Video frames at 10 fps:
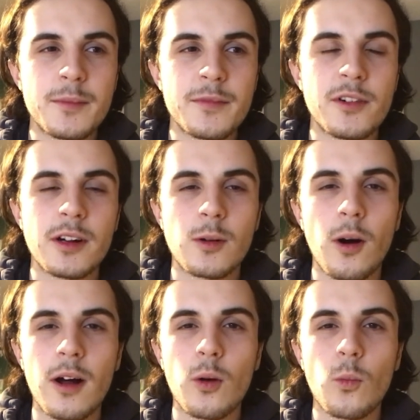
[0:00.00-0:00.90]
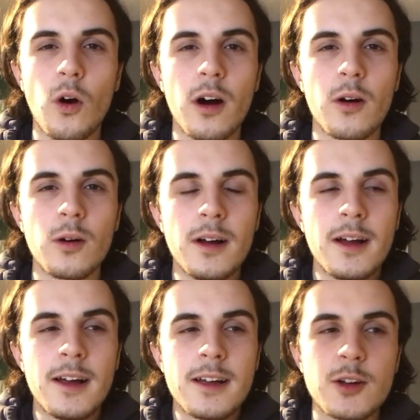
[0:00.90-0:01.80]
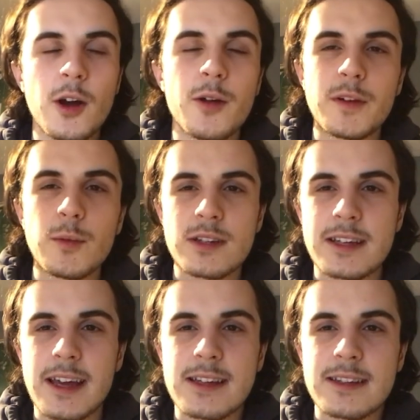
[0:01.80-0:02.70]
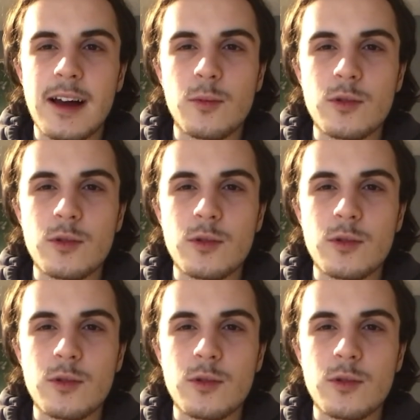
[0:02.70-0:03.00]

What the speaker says: for quite a long while. So hopefully once he gets that,